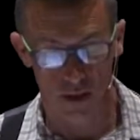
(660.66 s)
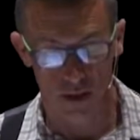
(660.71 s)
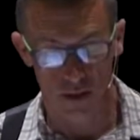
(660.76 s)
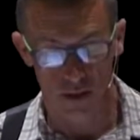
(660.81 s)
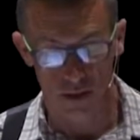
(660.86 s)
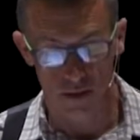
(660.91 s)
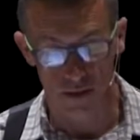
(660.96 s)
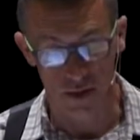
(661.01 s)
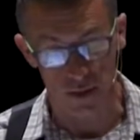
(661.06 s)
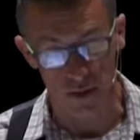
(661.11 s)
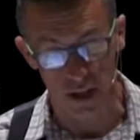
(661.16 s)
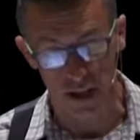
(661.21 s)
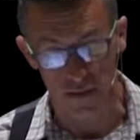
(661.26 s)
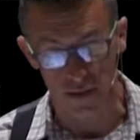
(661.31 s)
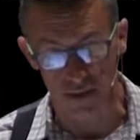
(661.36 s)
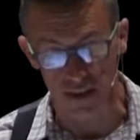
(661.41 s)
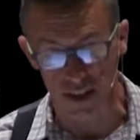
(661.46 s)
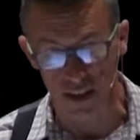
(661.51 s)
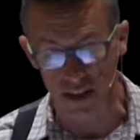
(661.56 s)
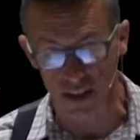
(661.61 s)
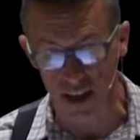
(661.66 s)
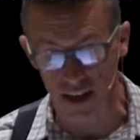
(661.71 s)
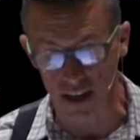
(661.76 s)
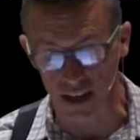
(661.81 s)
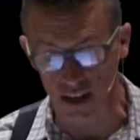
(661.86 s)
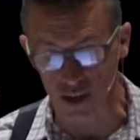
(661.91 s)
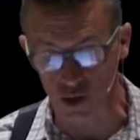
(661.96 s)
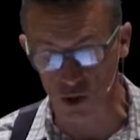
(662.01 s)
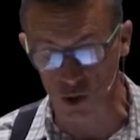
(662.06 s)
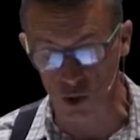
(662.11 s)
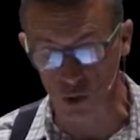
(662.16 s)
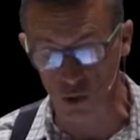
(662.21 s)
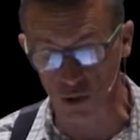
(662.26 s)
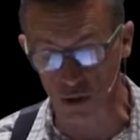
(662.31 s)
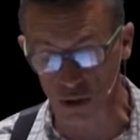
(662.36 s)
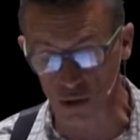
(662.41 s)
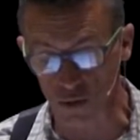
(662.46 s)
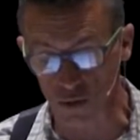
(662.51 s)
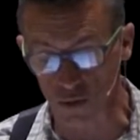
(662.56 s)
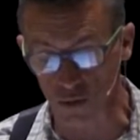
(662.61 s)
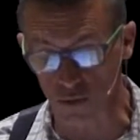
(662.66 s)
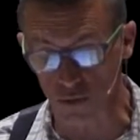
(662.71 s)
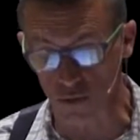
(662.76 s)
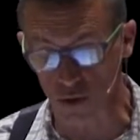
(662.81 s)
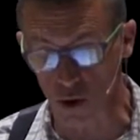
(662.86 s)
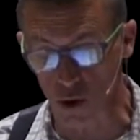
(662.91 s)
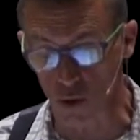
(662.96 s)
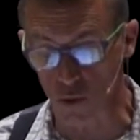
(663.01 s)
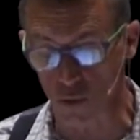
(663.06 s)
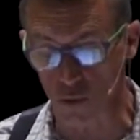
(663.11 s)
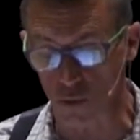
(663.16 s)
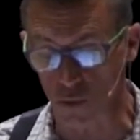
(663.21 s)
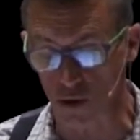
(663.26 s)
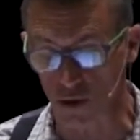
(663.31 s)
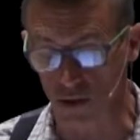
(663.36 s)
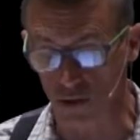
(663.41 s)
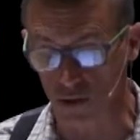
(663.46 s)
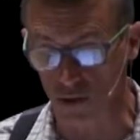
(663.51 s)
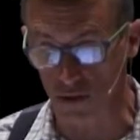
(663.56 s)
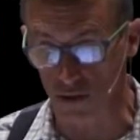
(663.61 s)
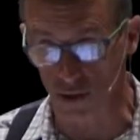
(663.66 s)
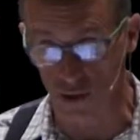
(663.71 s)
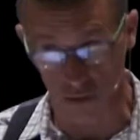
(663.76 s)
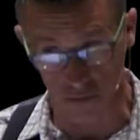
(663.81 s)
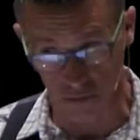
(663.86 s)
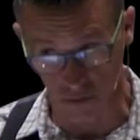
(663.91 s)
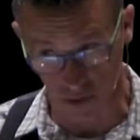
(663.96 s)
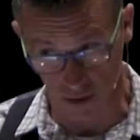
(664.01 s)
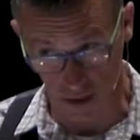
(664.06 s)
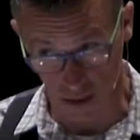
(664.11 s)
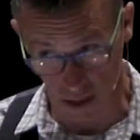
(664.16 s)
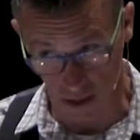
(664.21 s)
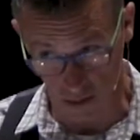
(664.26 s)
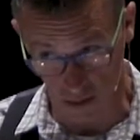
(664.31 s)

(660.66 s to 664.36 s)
So David said to Achish, Surely you know what your servant can